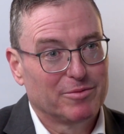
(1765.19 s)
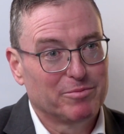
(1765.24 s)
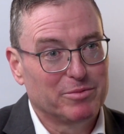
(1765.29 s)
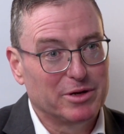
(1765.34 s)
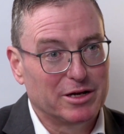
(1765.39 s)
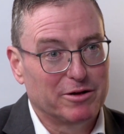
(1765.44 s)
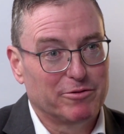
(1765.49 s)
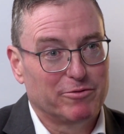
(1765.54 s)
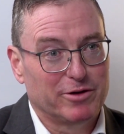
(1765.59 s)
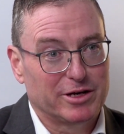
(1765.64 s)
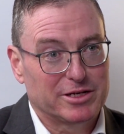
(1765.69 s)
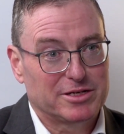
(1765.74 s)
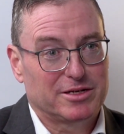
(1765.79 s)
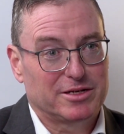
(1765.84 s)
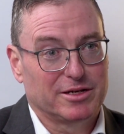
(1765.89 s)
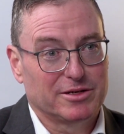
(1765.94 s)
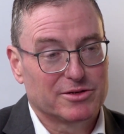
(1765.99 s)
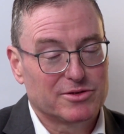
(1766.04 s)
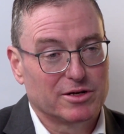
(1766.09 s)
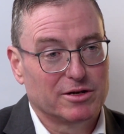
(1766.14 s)
been
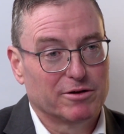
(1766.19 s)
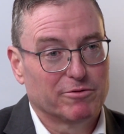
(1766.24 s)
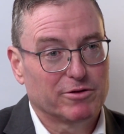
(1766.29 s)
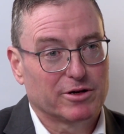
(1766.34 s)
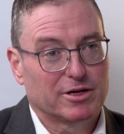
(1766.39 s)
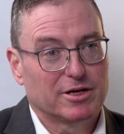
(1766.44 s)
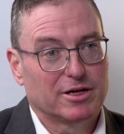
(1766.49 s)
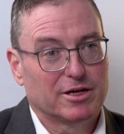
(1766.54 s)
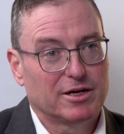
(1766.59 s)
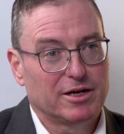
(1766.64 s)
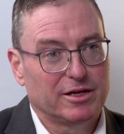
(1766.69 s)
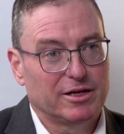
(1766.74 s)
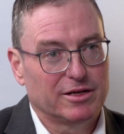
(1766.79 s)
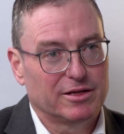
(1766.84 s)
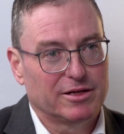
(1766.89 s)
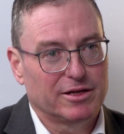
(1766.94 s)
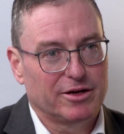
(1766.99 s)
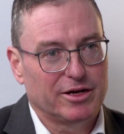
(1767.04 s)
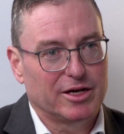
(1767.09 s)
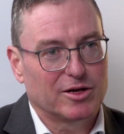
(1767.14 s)
investing significantly
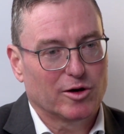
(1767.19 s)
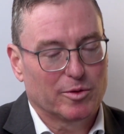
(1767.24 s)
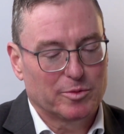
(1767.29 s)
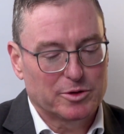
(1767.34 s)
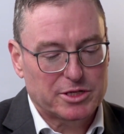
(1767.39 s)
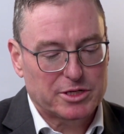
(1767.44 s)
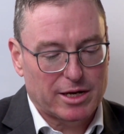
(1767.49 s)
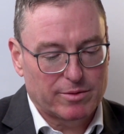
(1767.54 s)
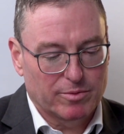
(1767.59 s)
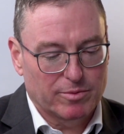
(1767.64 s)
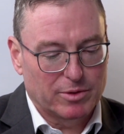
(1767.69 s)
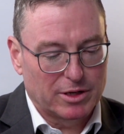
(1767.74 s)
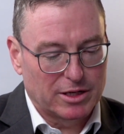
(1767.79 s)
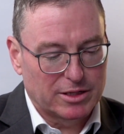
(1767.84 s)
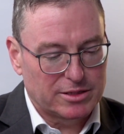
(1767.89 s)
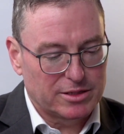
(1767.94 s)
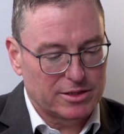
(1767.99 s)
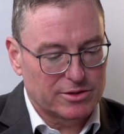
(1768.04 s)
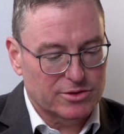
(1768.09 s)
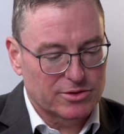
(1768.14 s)
in their e-commerce
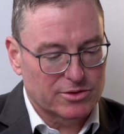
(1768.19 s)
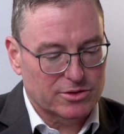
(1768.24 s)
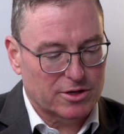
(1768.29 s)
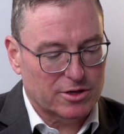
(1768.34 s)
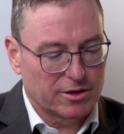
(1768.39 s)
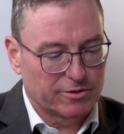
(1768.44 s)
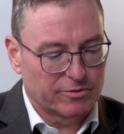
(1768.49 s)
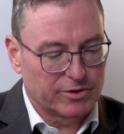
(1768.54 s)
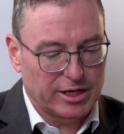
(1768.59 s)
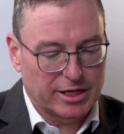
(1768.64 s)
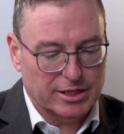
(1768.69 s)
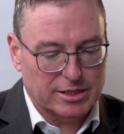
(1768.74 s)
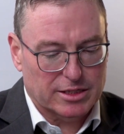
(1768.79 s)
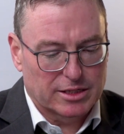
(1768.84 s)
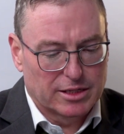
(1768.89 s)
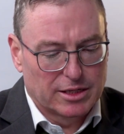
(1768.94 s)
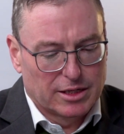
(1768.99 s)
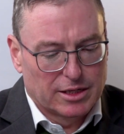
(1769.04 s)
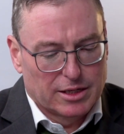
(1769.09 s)
capabilities since COVID hit.